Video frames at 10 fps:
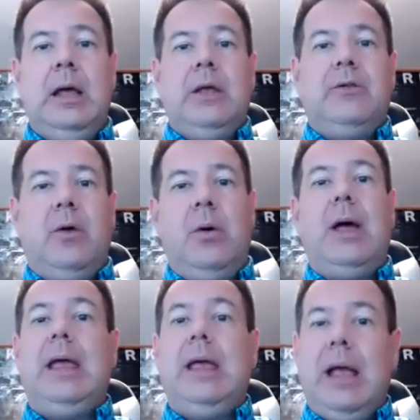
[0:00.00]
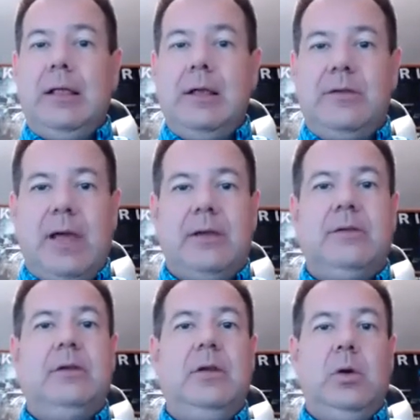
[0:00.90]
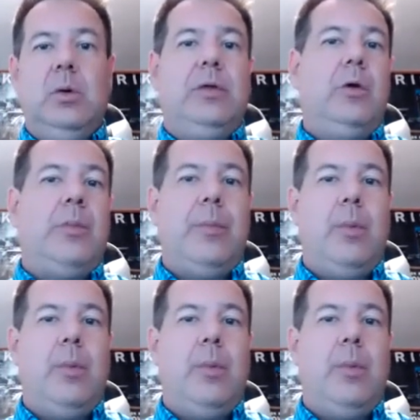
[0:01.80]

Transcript: So again, this has to do with your